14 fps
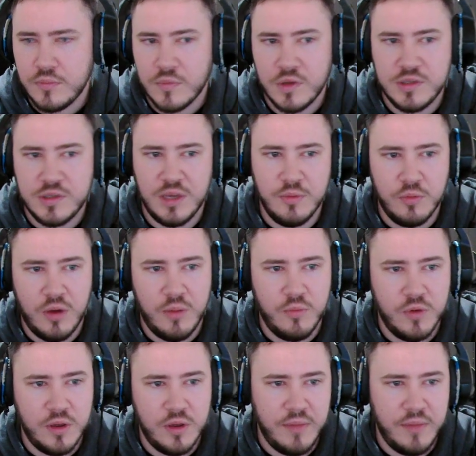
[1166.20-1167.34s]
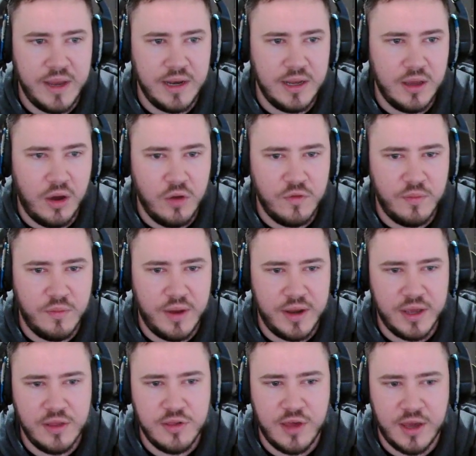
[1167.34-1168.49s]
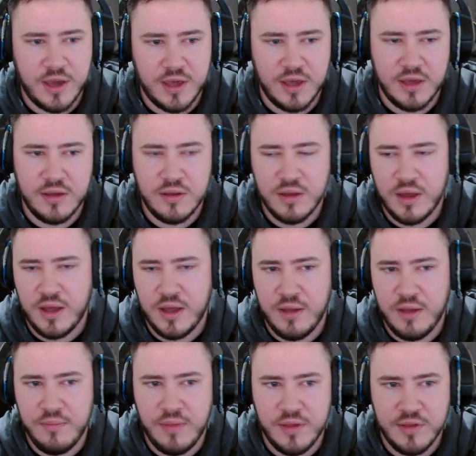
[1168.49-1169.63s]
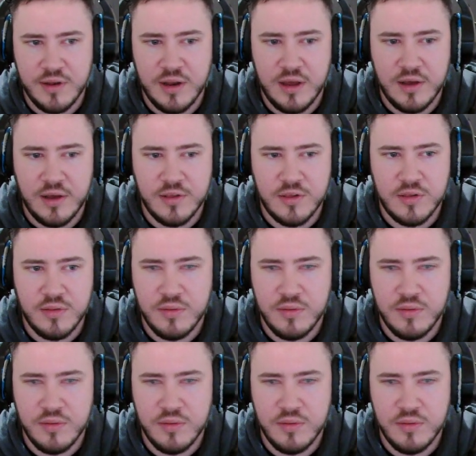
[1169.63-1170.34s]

Table 1, we're mainly overbetting and checking as a large